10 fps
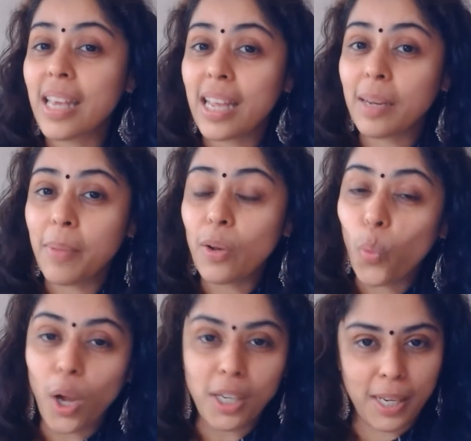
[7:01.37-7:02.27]
he had
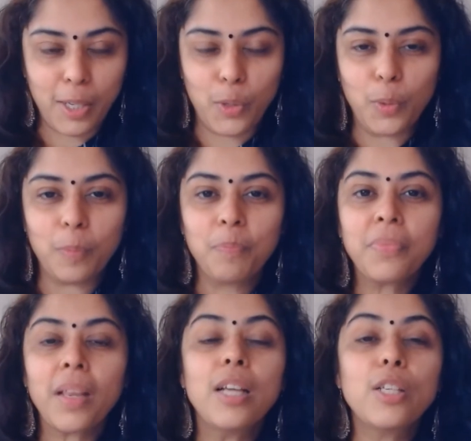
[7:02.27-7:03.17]
been wanting to do.
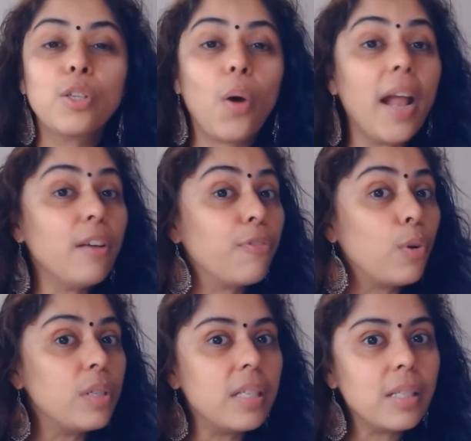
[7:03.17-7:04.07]
So, and of
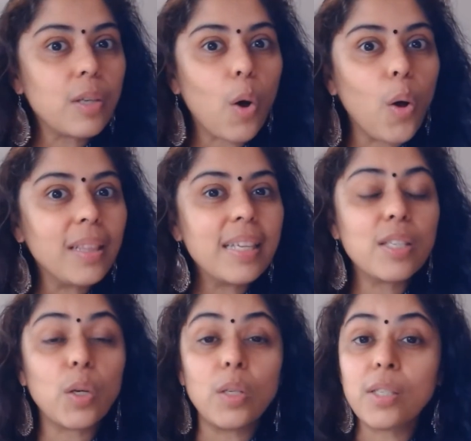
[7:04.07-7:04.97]
course, this
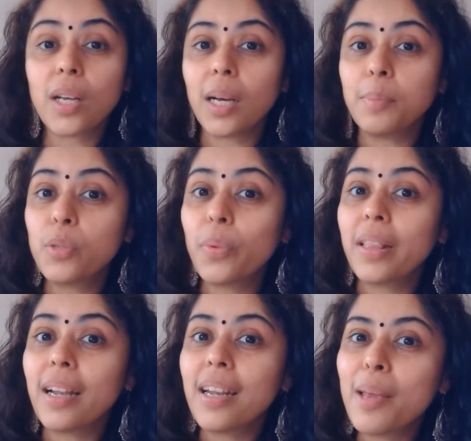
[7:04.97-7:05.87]
also comes
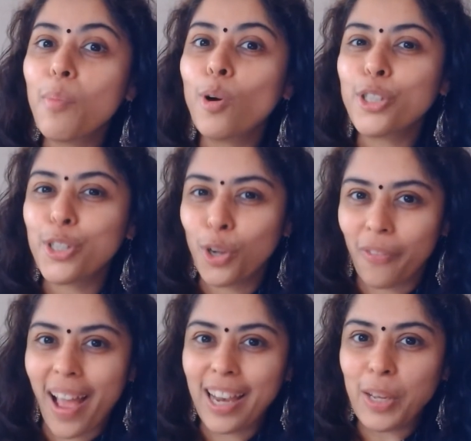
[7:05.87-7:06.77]
with an emotional
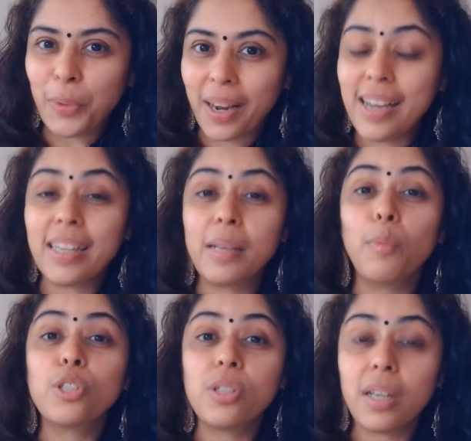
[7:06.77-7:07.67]
value, right?
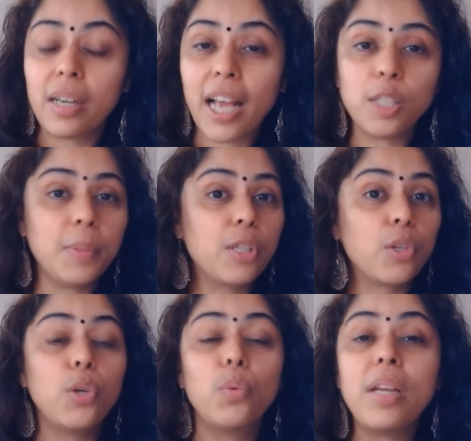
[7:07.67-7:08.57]
Emotional attachment.
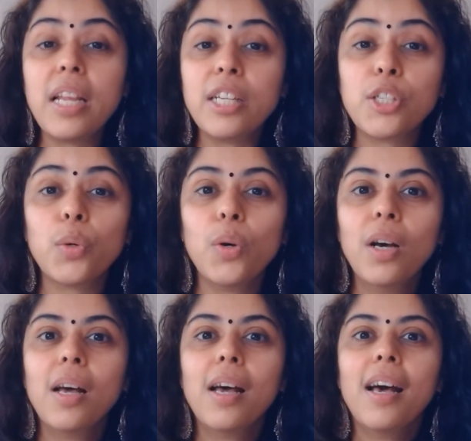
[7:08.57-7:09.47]
So you need to
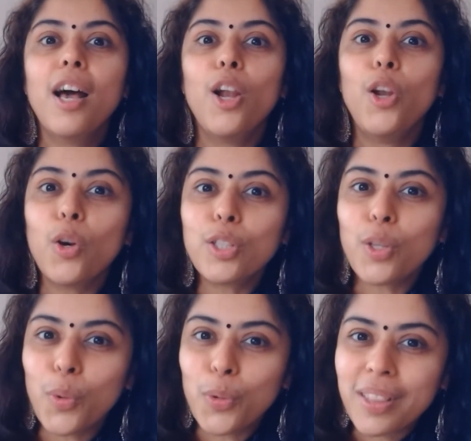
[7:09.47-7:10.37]
look
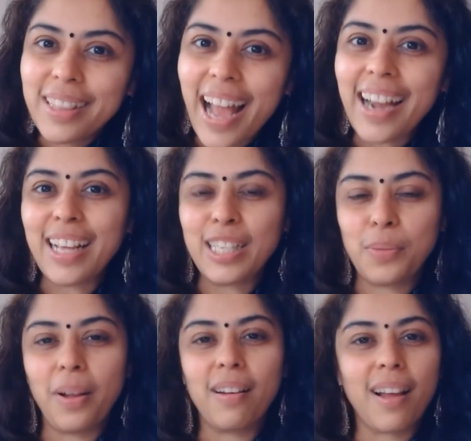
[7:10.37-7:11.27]
through that as
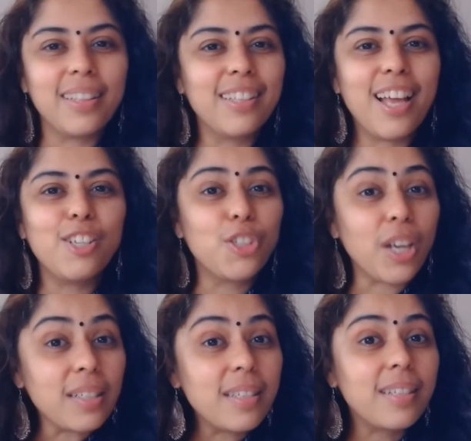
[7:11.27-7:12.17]
well, rather than
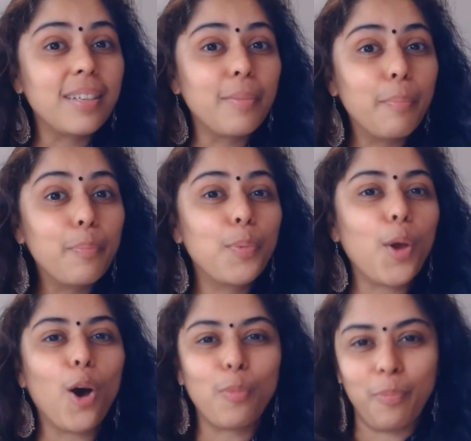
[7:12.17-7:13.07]
just
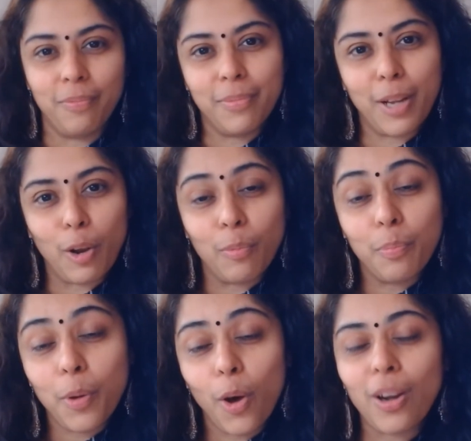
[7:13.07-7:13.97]

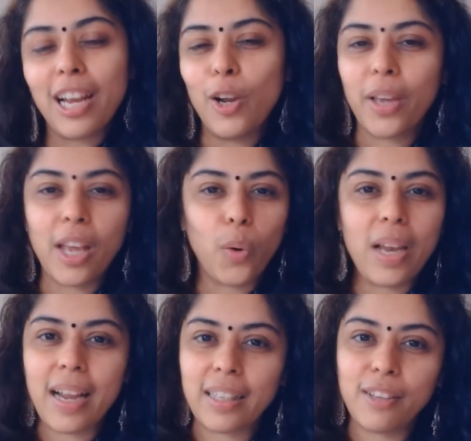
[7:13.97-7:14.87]
purely looking
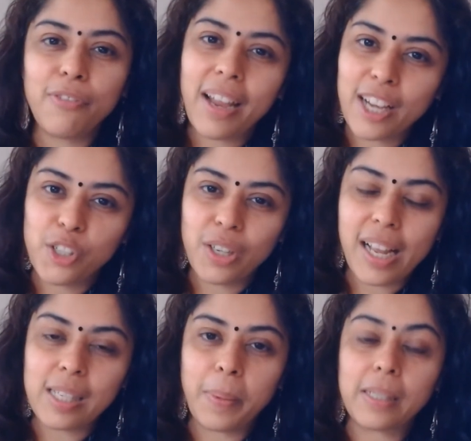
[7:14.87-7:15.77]
only at the financial
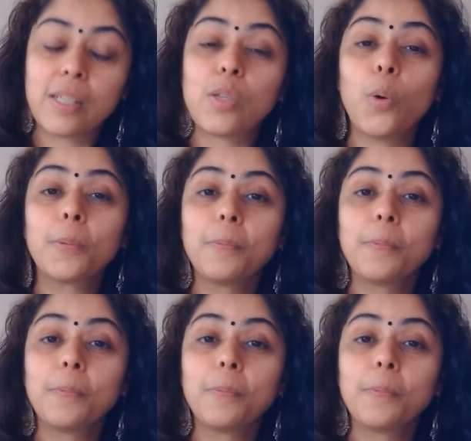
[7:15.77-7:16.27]
aspect. So